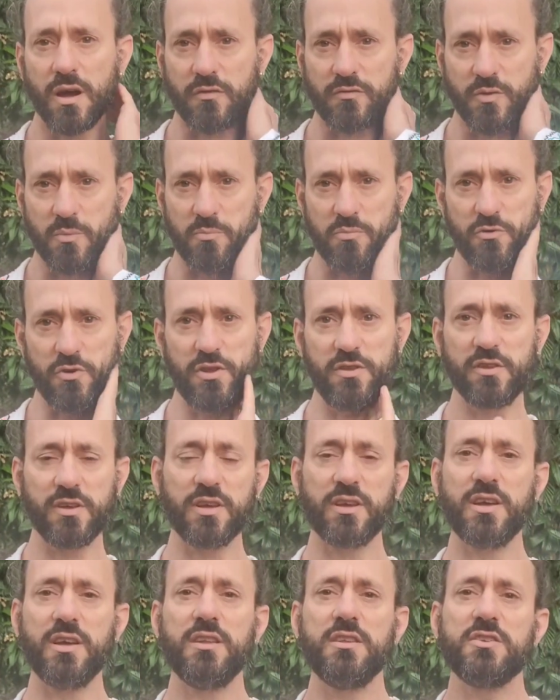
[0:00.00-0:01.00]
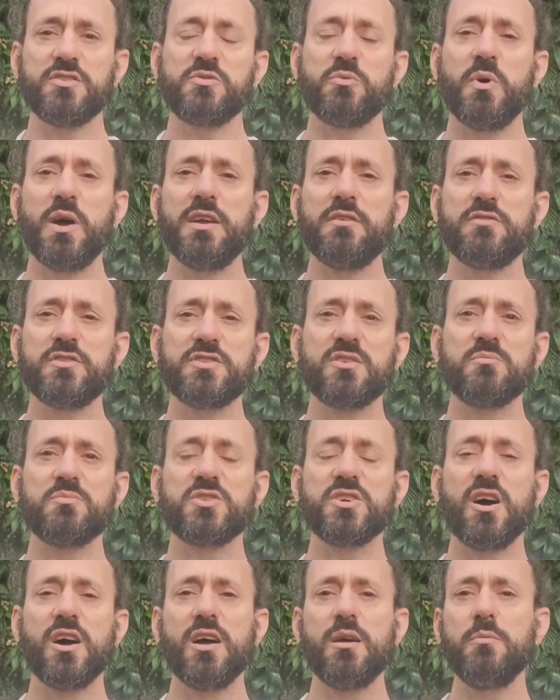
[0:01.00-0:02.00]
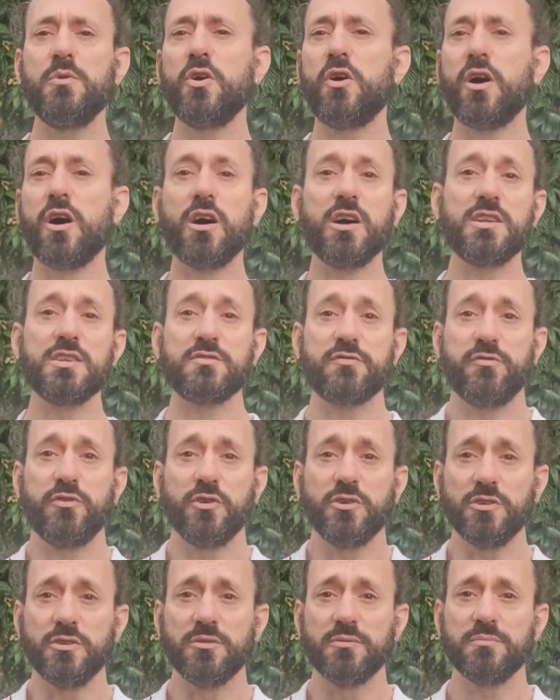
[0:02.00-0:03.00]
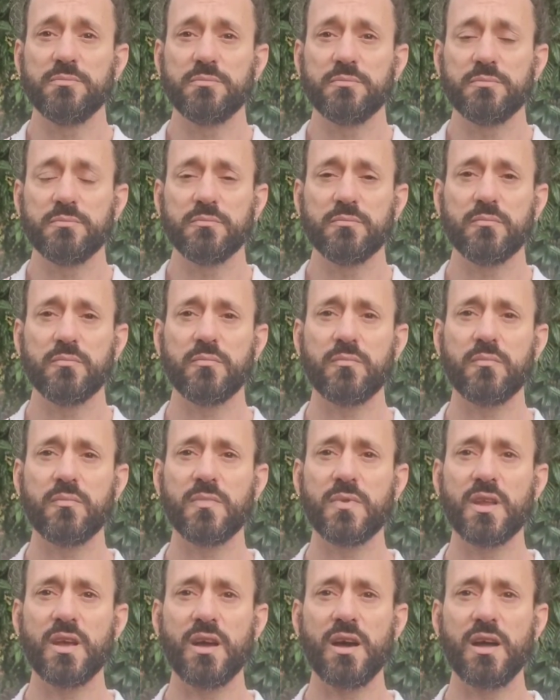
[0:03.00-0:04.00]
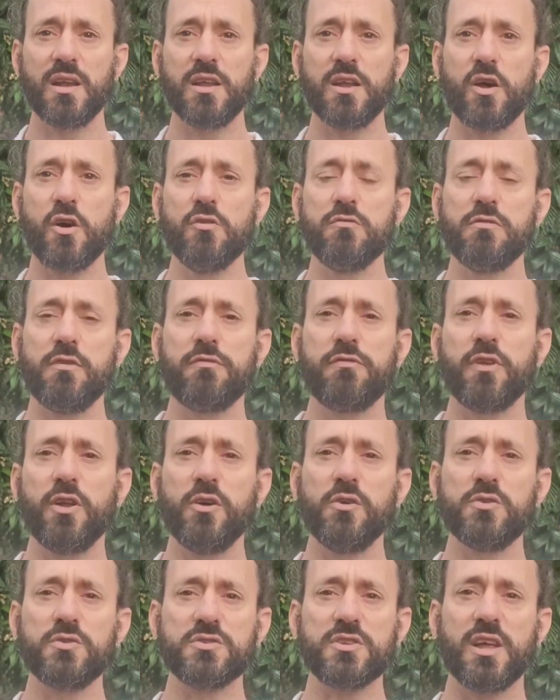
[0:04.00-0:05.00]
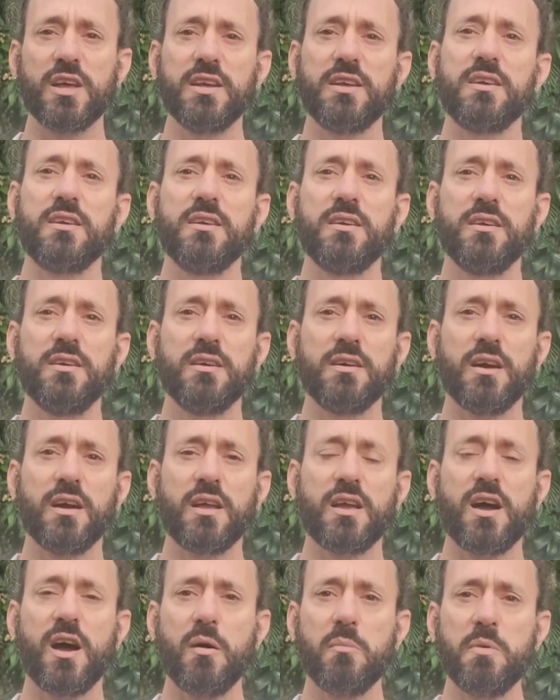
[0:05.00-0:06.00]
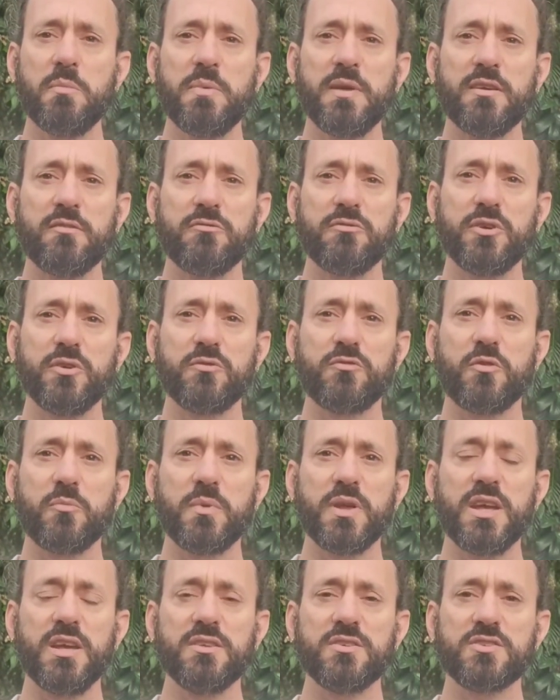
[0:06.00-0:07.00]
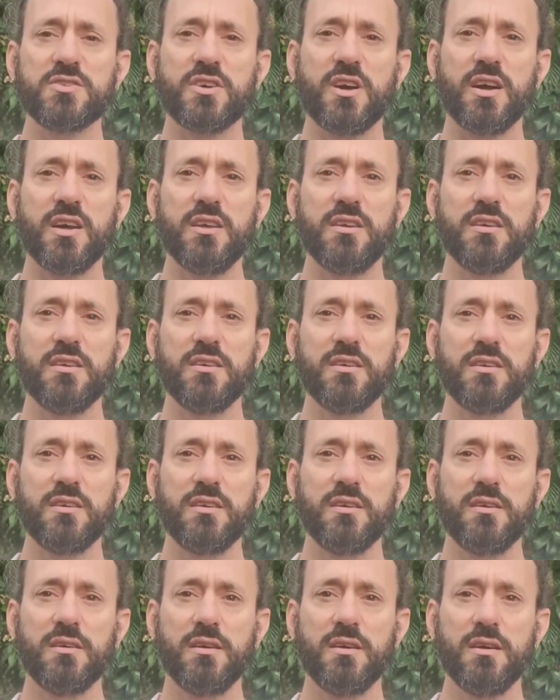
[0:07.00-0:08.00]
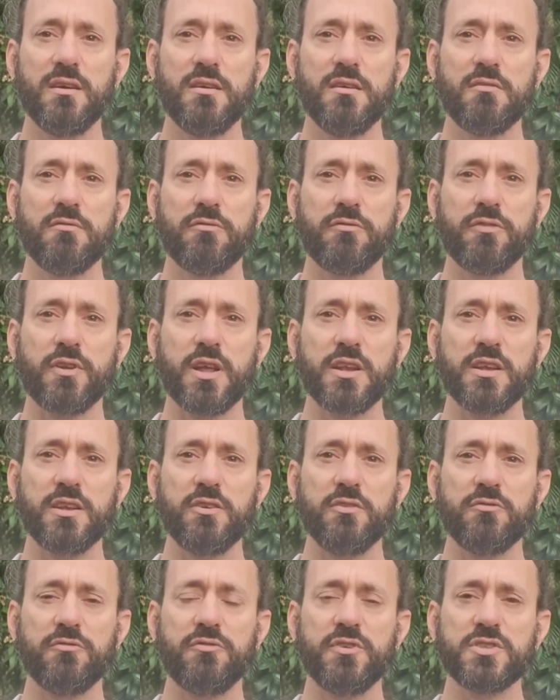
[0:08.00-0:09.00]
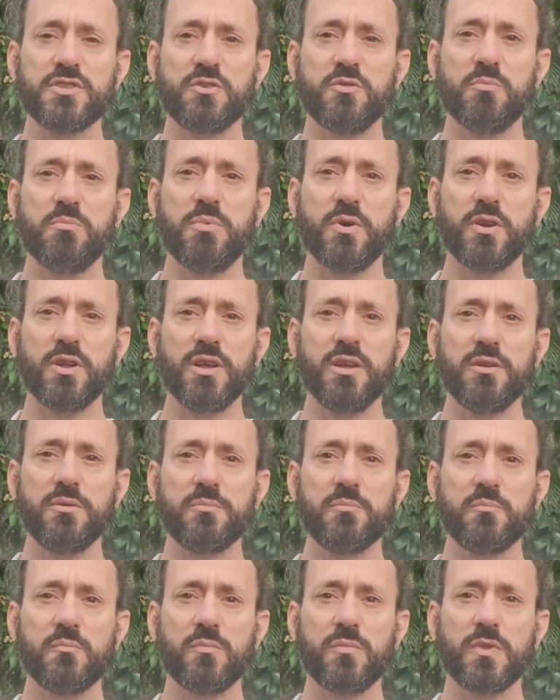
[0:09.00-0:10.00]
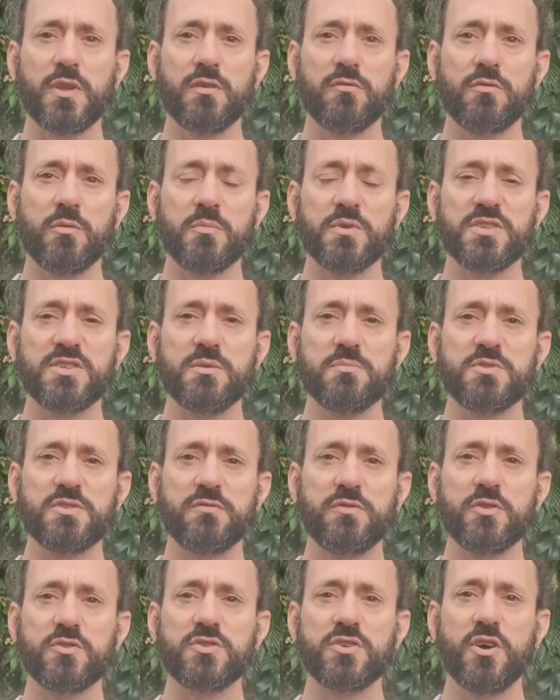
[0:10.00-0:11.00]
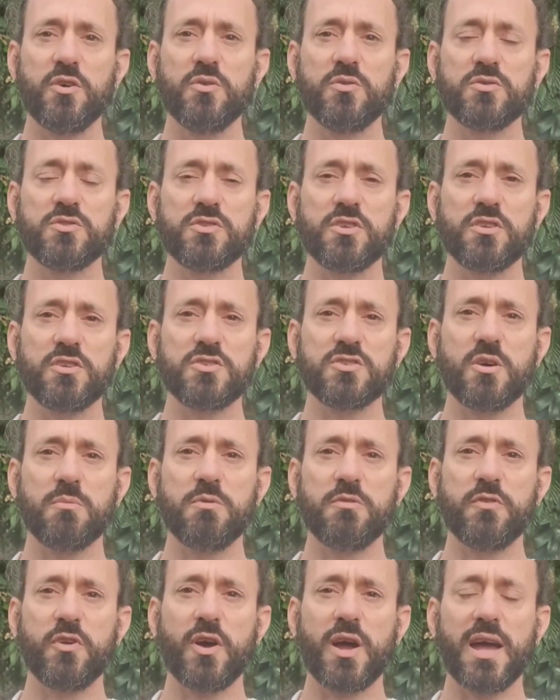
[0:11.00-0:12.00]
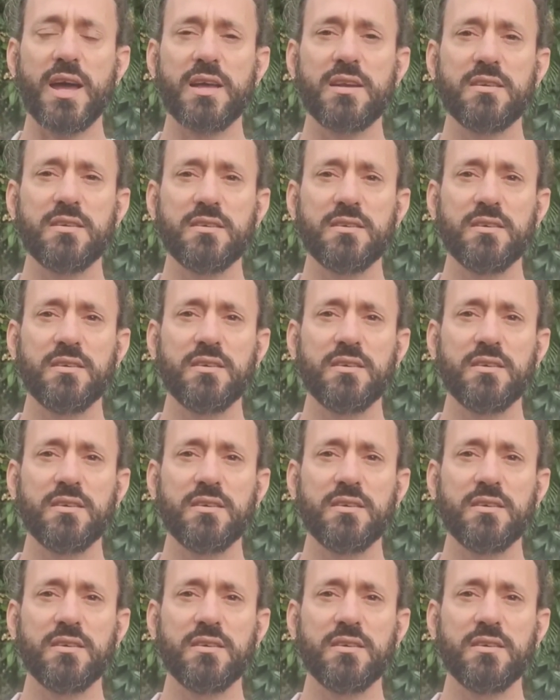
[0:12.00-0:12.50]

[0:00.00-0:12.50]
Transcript: After breathing in this way for some time, your heart is full and it overflows like a cup being filled from the inside, flooding your physical body from the tips of your toes to the top of your head